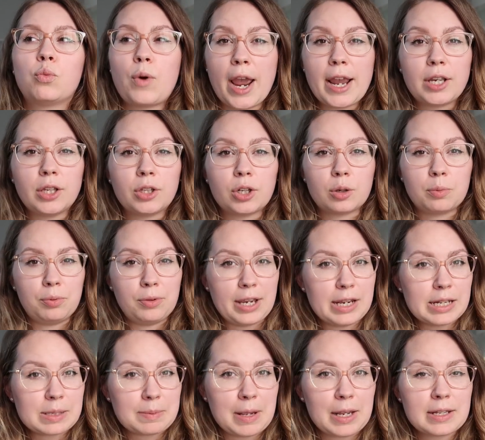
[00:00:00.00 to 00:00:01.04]
regular
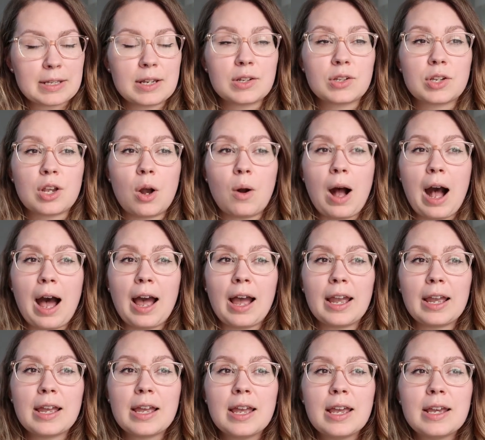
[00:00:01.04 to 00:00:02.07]
placements. And so
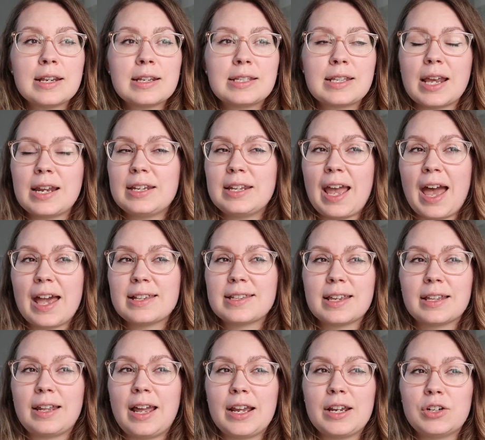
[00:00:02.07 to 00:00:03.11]
I said yes
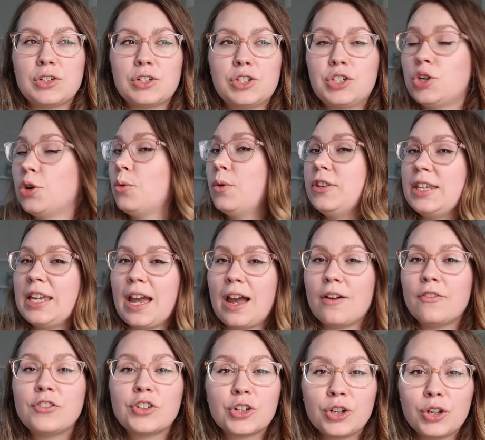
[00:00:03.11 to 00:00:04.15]
at like two in the
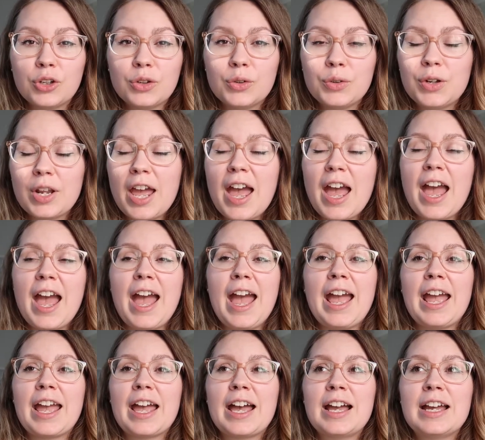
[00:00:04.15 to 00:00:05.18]
afternoon
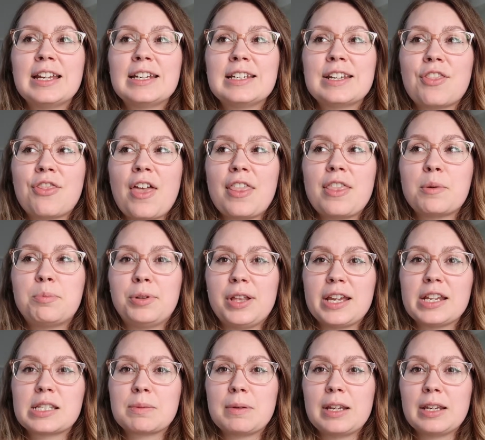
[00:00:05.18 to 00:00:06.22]
and then the
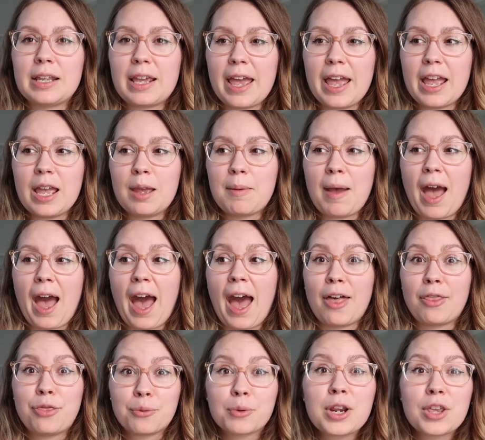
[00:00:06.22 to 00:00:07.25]
placement came
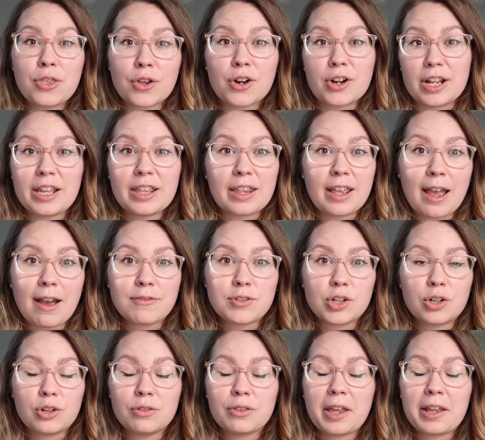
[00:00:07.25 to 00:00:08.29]
at 3.30 in the
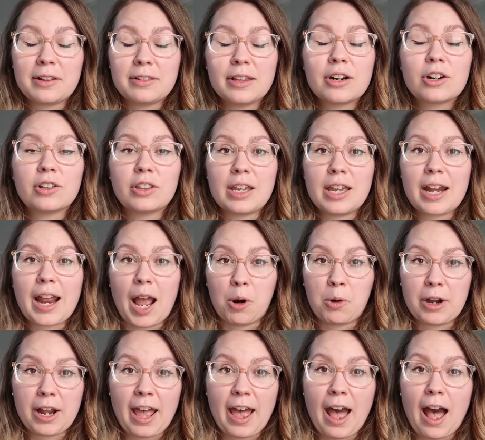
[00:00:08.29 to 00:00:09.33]
afternoon, like literally an
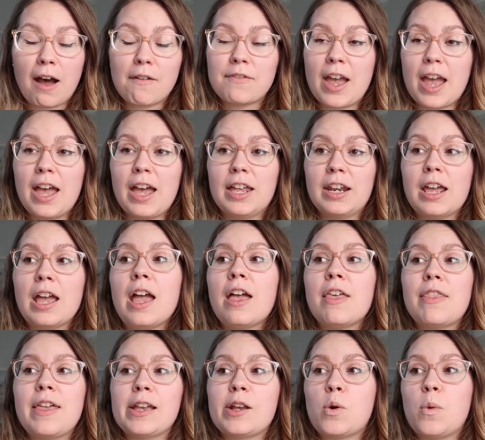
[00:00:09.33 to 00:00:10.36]
hour and a half. And
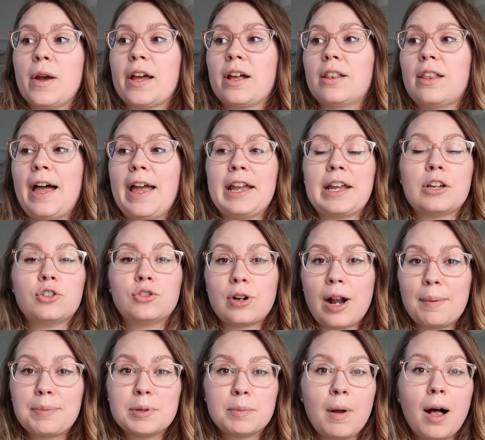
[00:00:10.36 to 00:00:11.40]
they quick like
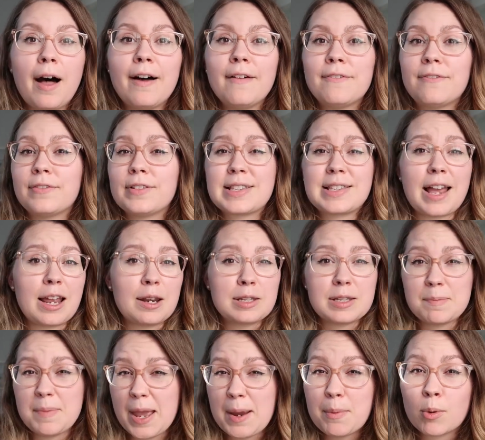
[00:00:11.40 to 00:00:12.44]
dropped him off, signed
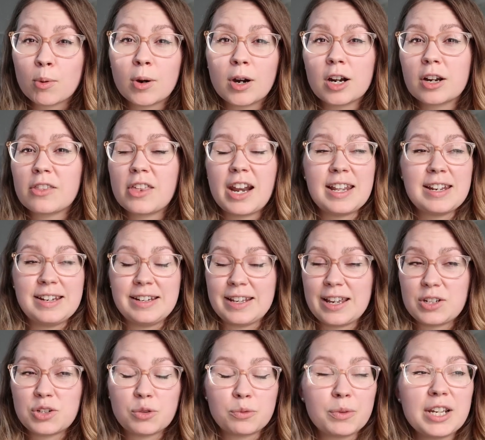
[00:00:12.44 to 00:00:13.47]
some paperwork that I didn't
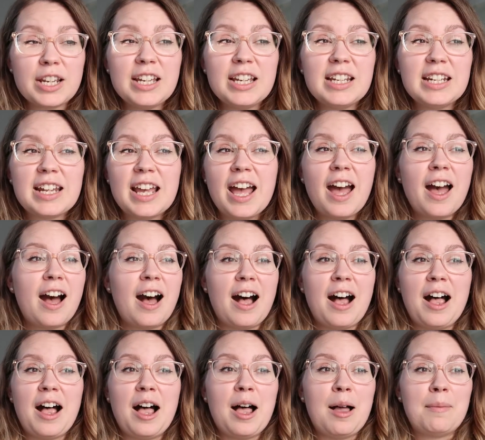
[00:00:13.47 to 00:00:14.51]
get to read.
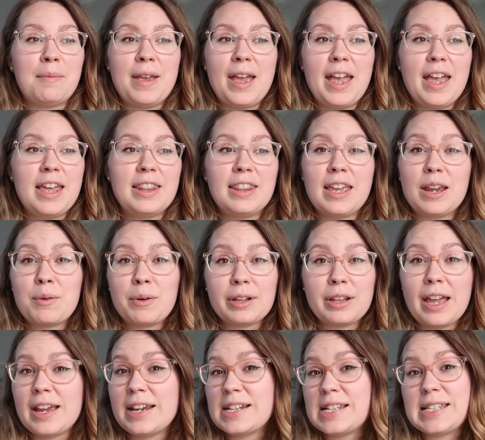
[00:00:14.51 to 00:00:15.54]
Um, and they were
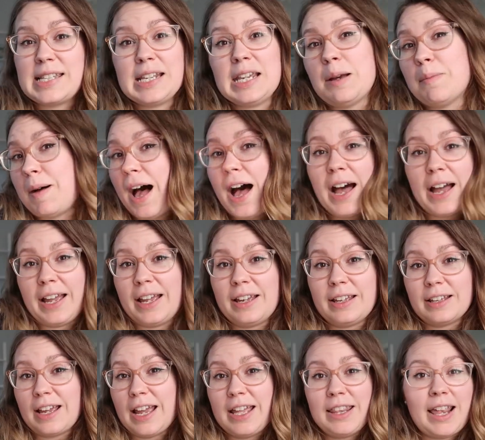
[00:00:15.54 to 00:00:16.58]
like, see you, bye
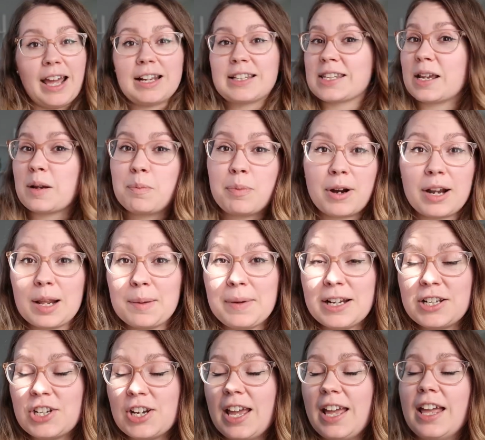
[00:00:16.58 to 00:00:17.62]
and that's like pretty
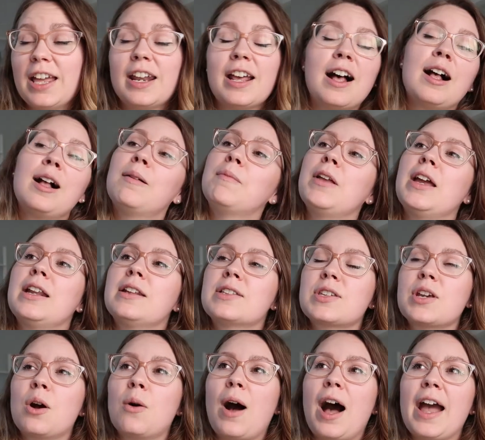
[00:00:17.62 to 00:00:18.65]
much it um and
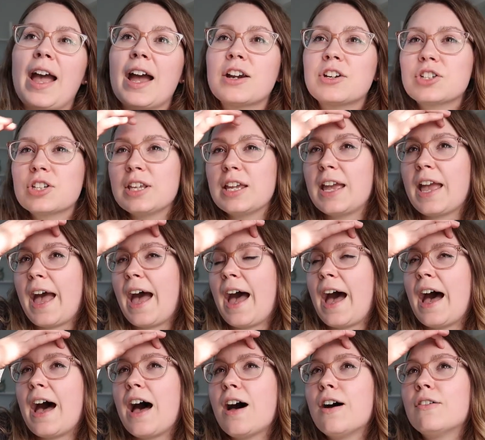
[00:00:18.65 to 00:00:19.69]
so i actually
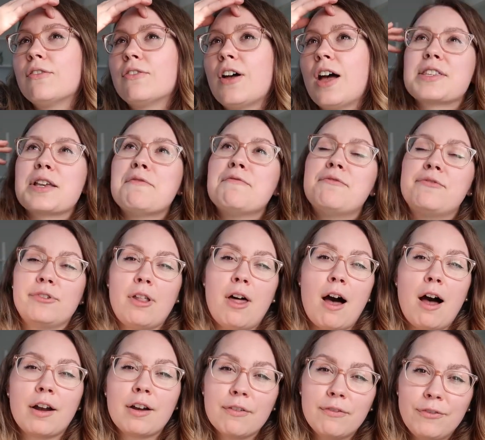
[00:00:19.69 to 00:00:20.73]
have some
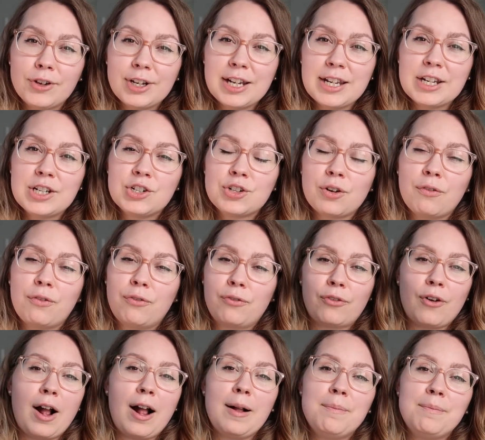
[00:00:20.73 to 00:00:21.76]
vlog footage
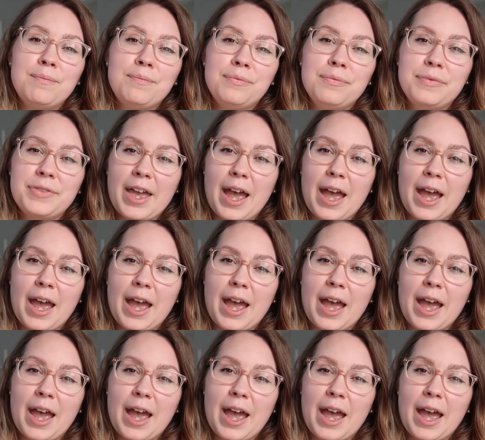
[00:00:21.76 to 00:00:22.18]
from